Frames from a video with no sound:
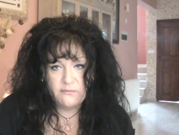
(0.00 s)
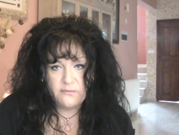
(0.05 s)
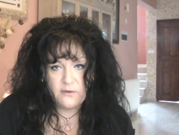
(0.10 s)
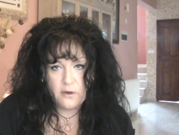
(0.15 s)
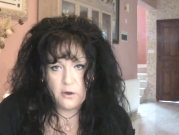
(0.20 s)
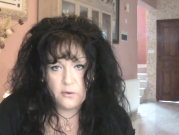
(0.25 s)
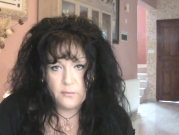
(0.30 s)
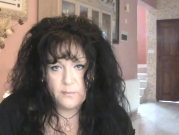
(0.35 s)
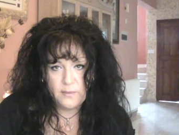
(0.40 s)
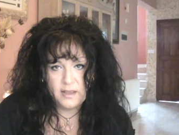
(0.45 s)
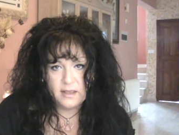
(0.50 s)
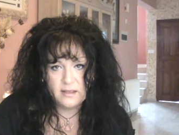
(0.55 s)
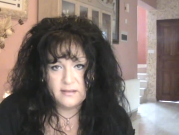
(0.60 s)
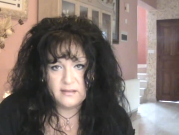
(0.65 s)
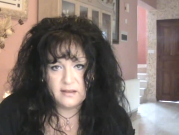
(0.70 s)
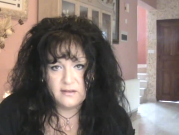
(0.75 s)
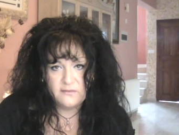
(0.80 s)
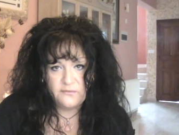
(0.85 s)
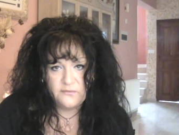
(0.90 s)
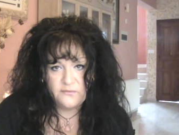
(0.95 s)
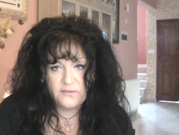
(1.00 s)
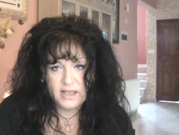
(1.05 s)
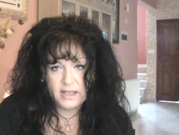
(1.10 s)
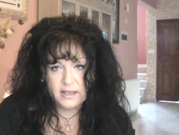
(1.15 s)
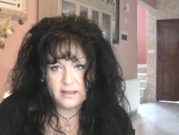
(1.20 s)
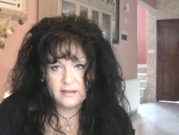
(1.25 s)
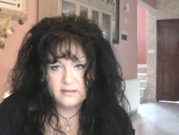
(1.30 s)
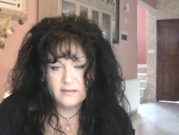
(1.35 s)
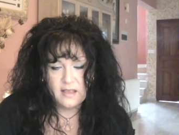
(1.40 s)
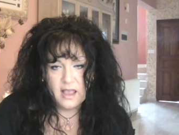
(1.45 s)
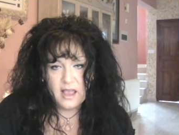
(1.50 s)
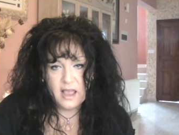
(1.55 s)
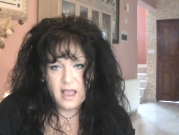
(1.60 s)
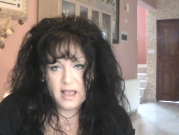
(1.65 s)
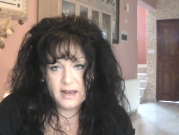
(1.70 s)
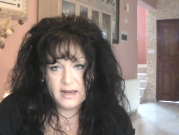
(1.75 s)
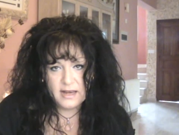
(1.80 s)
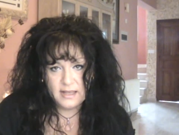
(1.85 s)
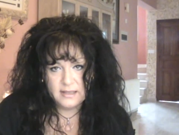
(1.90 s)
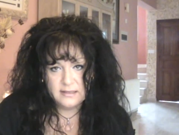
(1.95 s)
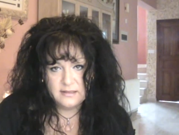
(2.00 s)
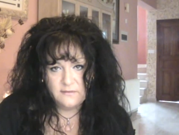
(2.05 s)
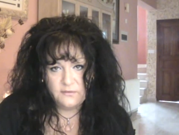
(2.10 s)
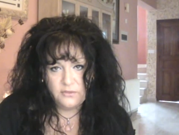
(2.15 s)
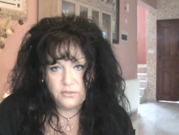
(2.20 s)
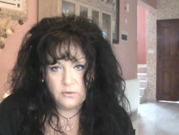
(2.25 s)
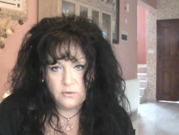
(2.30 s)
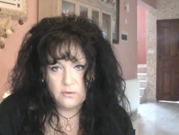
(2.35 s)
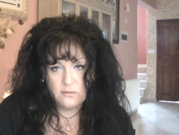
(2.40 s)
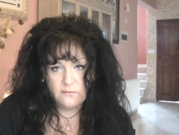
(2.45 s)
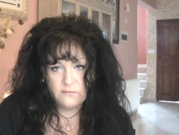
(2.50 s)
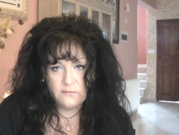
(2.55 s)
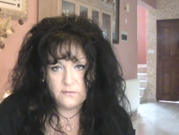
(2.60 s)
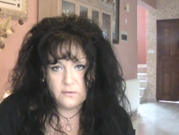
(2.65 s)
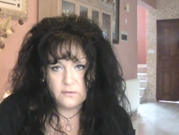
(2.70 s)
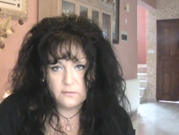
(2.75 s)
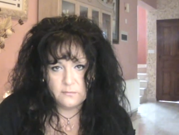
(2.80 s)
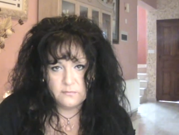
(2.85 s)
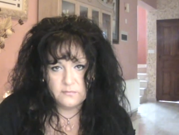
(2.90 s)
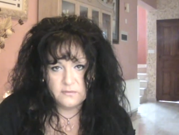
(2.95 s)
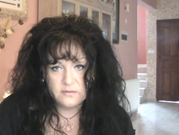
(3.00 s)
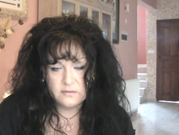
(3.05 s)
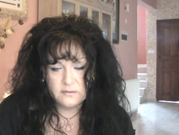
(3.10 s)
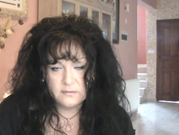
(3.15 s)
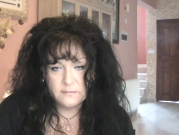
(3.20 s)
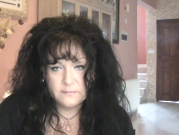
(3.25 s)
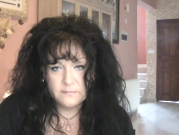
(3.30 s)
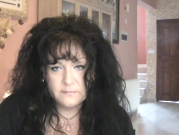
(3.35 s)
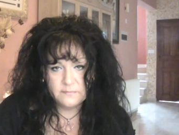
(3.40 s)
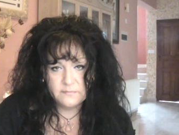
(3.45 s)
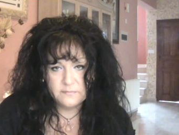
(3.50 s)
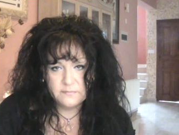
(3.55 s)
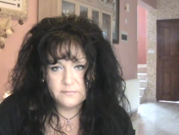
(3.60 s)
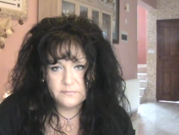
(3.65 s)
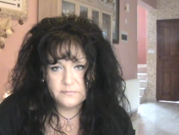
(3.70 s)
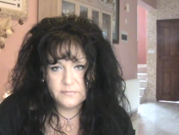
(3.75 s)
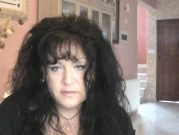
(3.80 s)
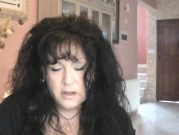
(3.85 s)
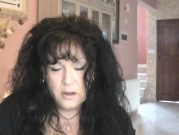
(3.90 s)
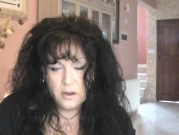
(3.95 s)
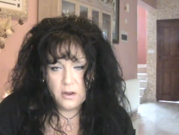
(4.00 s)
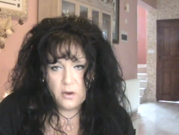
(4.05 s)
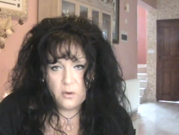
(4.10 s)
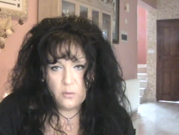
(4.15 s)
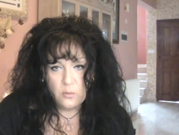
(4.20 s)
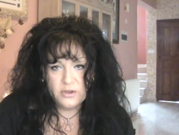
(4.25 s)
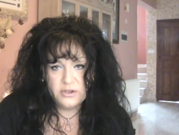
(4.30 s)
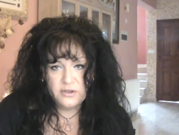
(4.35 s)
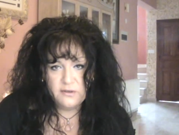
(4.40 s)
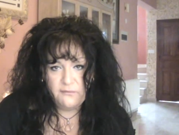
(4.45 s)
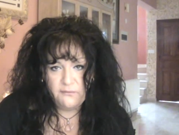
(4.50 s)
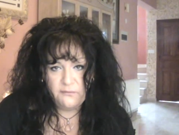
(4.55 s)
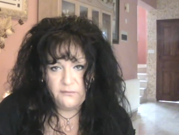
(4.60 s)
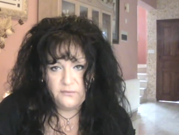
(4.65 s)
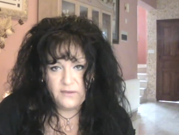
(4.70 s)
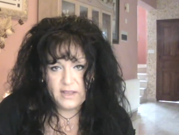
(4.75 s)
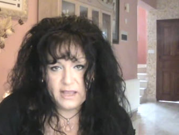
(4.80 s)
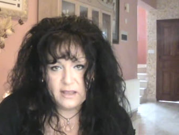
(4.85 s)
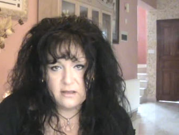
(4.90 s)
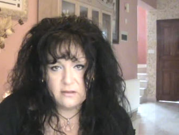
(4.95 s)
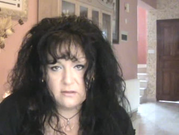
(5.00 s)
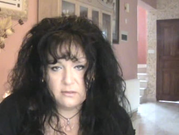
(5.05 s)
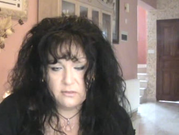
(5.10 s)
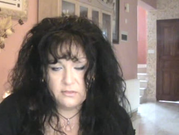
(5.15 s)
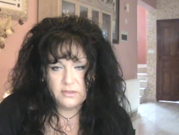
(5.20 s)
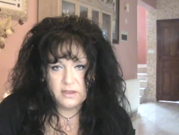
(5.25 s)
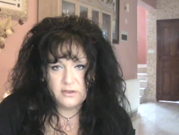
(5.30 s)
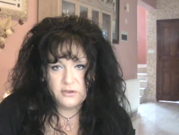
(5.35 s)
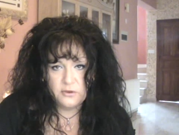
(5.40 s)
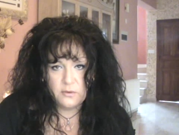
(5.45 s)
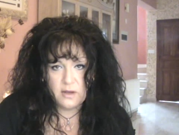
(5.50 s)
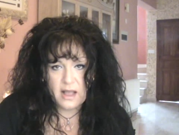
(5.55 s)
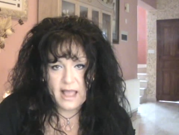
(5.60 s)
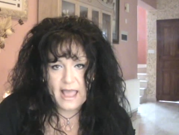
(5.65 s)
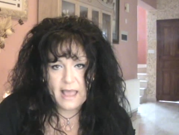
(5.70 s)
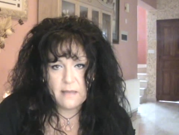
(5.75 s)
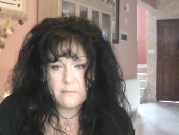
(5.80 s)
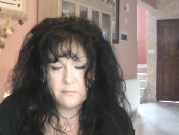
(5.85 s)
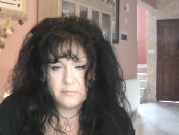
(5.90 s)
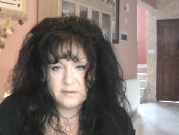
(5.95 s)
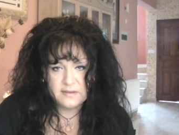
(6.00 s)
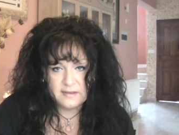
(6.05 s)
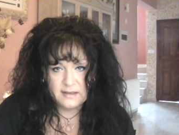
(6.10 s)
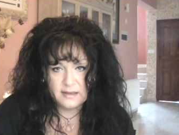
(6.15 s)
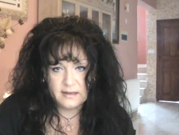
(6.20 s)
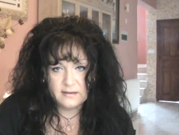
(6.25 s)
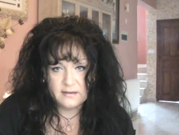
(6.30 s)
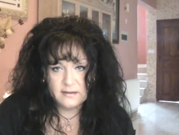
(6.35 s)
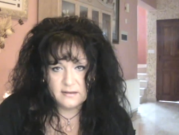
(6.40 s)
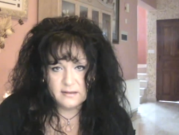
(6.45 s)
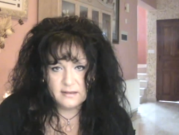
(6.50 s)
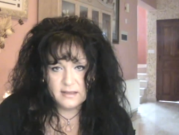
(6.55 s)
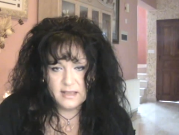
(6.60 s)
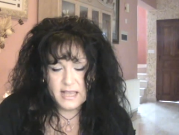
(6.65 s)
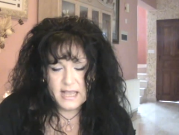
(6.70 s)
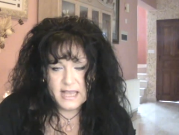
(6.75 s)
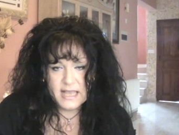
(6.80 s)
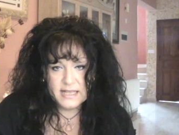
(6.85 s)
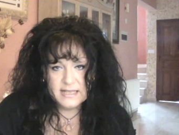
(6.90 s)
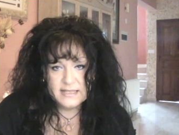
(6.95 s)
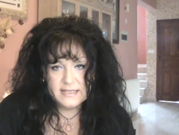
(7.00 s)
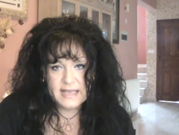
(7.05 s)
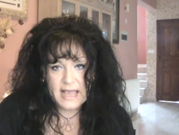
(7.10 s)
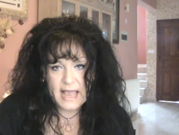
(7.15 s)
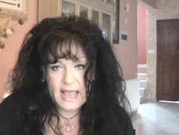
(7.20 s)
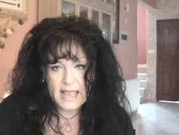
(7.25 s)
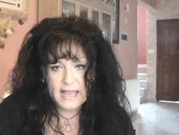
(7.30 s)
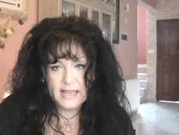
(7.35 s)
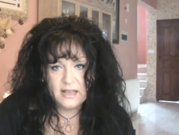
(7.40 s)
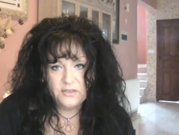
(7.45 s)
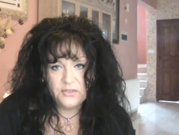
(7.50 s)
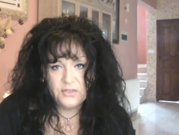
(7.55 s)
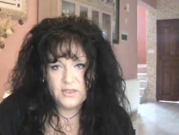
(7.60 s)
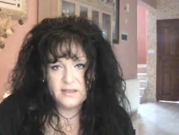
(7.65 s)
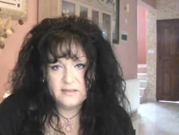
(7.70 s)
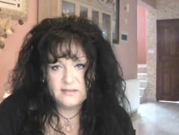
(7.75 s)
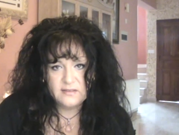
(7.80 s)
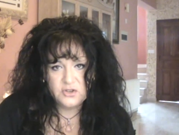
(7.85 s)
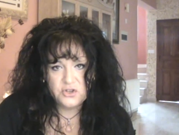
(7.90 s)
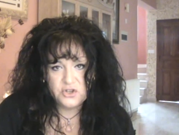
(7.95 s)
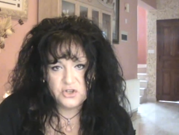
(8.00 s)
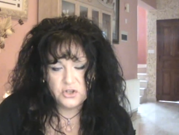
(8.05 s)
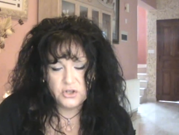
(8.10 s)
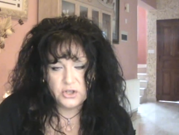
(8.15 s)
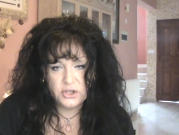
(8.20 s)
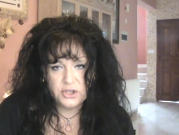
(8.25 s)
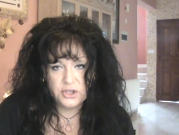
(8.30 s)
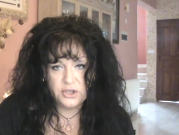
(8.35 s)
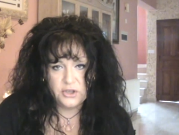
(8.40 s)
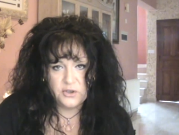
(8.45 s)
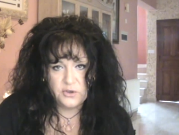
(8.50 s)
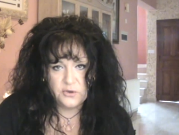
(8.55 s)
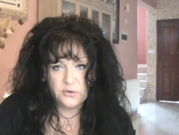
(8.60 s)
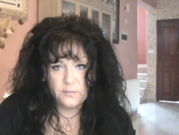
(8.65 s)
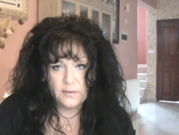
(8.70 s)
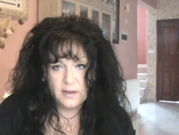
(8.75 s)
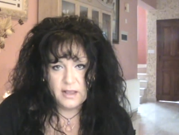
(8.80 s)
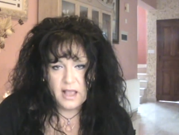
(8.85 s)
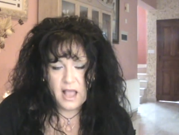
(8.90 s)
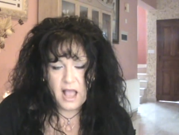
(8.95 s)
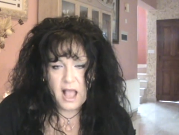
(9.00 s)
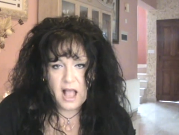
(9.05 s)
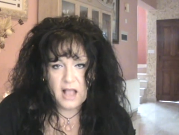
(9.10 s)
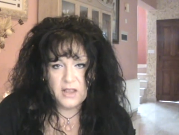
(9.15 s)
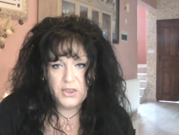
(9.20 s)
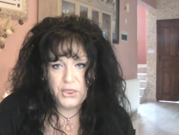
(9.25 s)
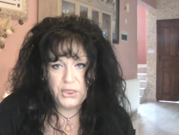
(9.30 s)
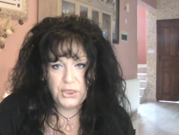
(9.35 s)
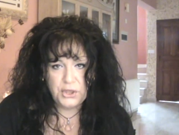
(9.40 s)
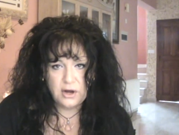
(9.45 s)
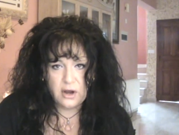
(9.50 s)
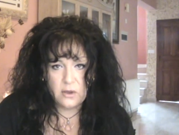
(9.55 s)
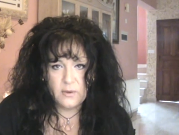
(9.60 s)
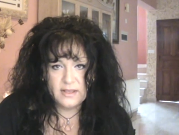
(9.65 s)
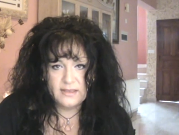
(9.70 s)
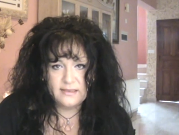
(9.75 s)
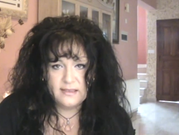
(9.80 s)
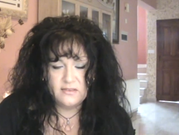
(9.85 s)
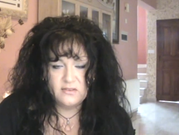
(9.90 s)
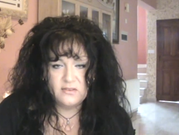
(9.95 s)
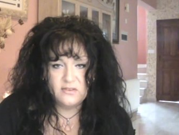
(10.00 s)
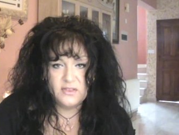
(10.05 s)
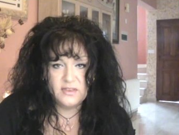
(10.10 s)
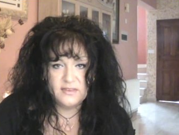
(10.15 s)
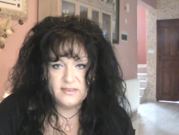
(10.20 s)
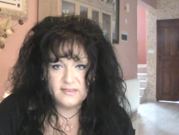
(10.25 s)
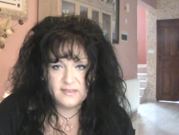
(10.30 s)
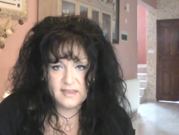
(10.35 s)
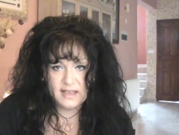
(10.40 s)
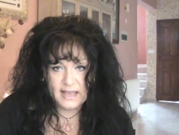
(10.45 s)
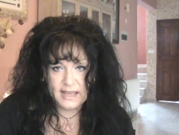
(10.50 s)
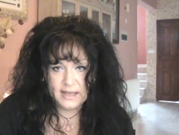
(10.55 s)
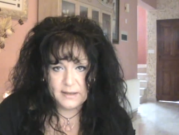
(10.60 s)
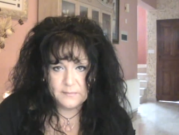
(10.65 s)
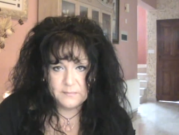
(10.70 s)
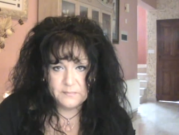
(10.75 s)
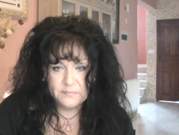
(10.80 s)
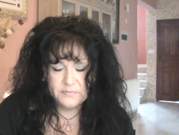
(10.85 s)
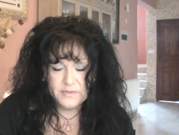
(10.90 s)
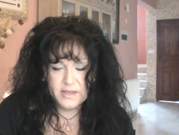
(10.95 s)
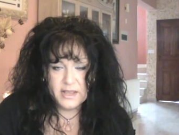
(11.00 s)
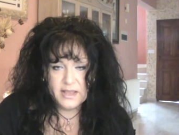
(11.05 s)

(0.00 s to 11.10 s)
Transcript: of phobias and fears and negative thought forms. When you feel that you are emptied, take this sugar cube and throw it into the sea.